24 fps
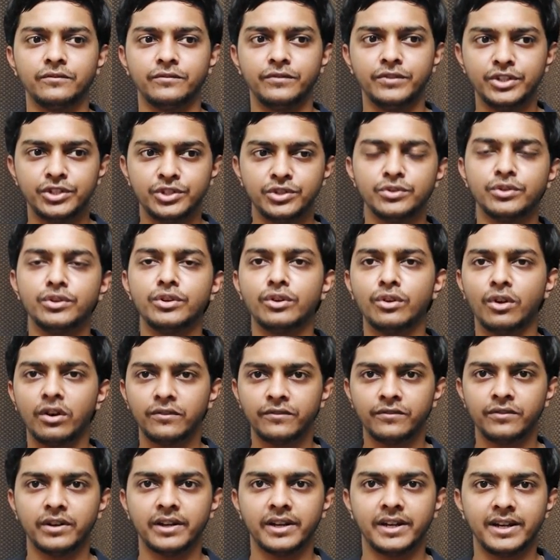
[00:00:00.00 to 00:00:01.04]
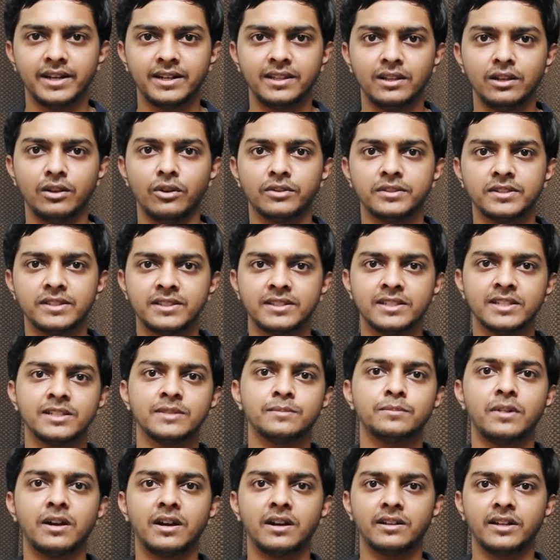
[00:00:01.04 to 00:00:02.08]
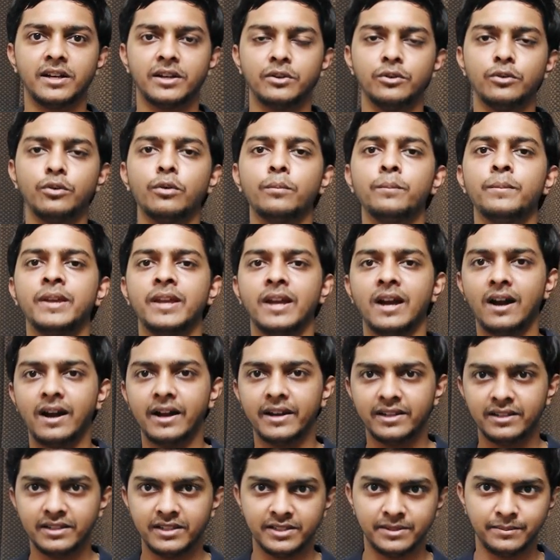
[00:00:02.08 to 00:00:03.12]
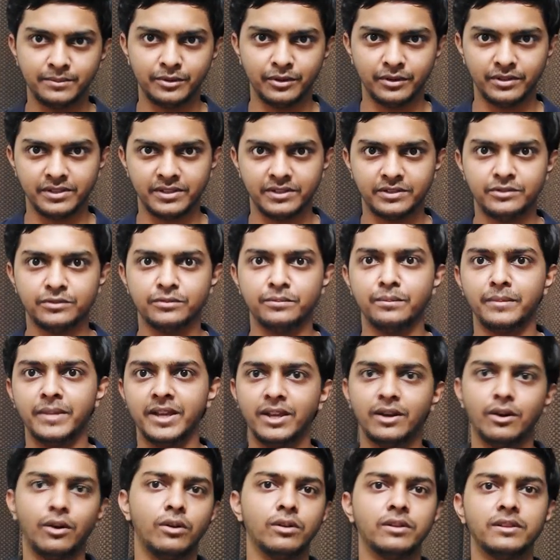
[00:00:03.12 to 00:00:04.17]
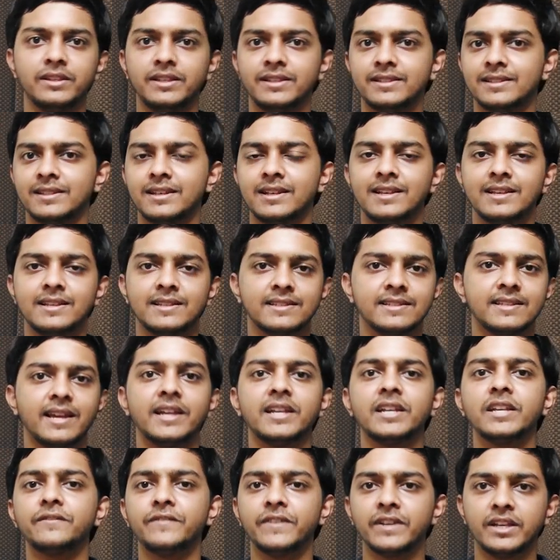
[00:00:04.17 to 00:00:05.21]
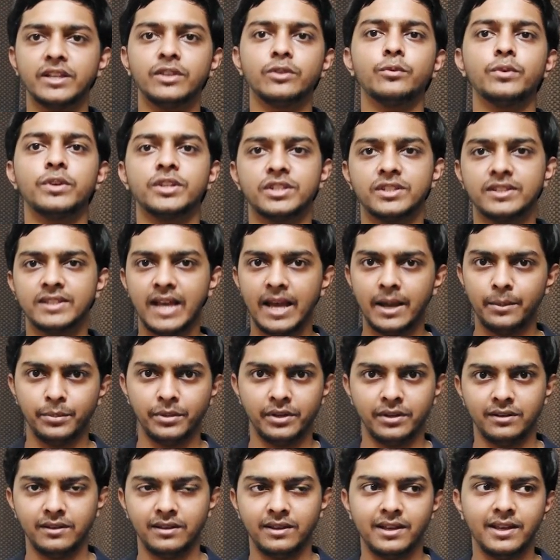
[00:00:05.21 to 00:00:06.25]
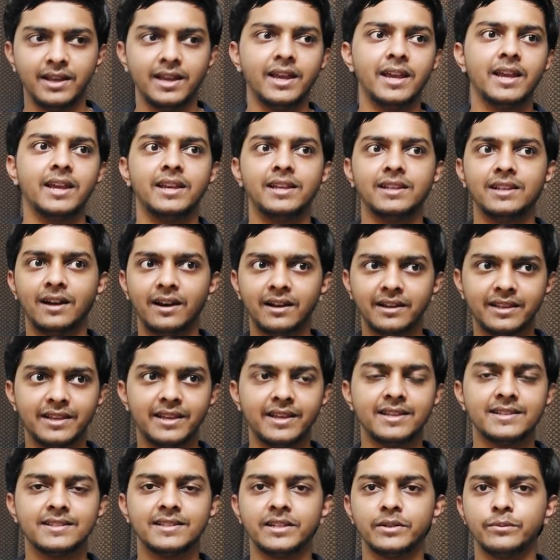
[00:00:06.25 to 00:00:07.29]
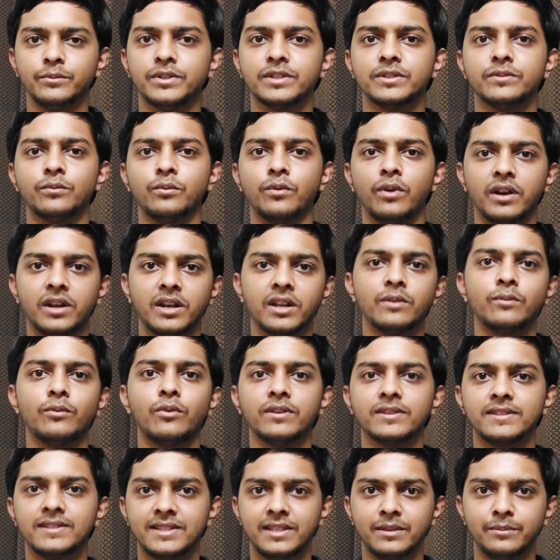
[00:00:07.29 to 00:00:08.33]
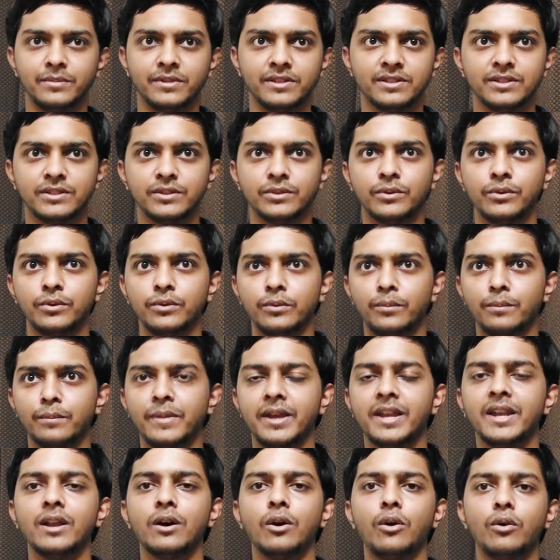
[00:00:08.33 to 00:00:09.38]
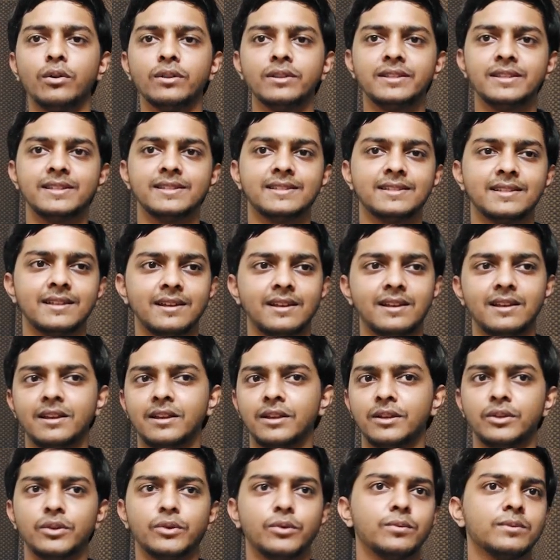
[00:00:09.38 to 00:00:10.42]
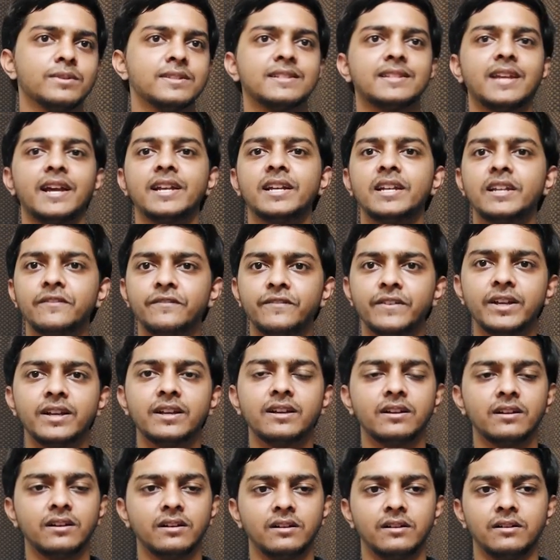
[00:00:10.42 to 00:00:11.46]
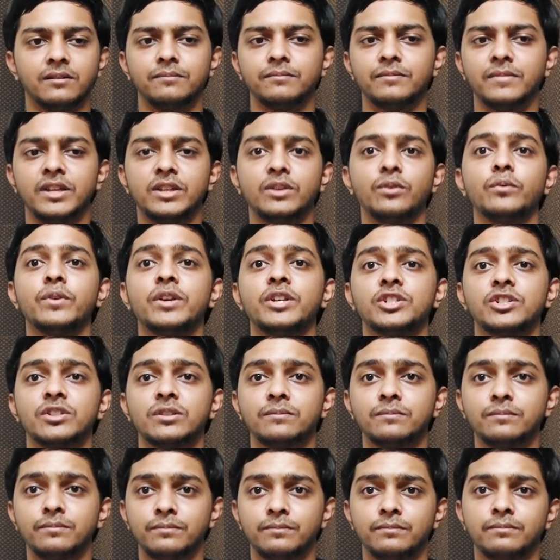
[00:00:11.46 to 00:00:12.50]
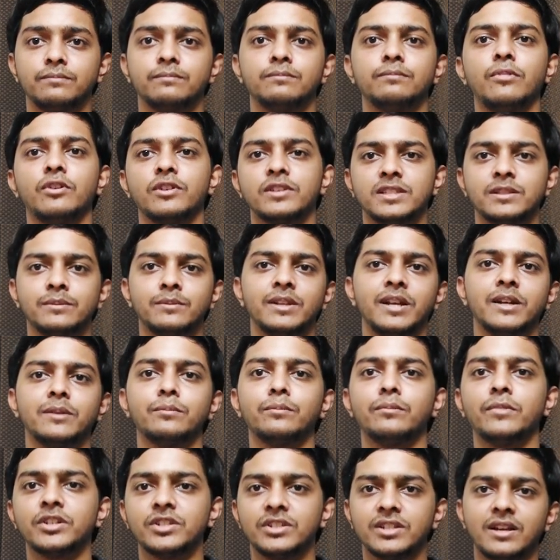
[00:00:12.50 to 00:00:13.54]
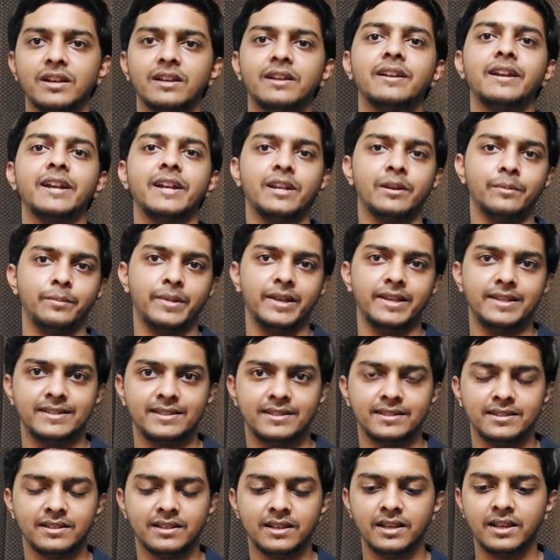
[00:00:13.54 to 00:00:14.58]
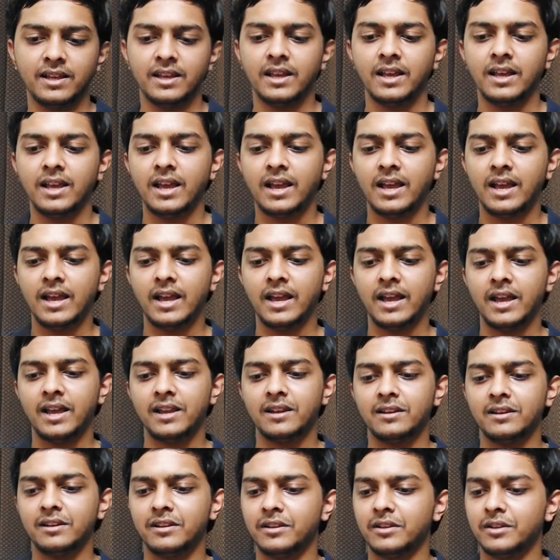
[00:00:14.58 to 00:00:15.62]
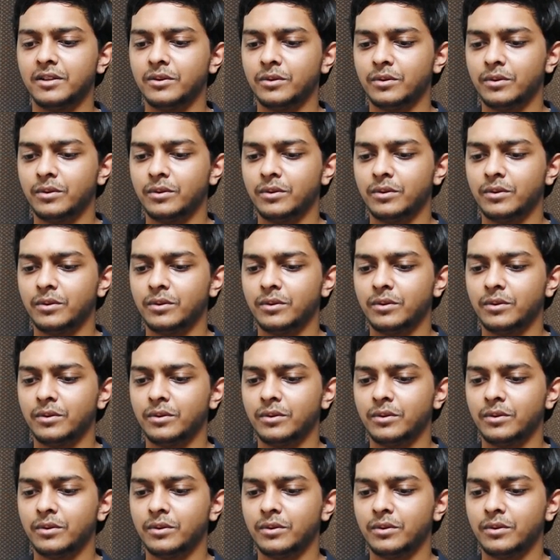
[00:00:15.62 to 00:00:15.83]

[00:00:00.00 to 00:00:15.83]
we should not forget the logistics part that go behind this process to make all this scientific innovation happen. In our case, it was Werner von Siemens who made all these, you know, scientific uh, innovation possible at much greater pace. And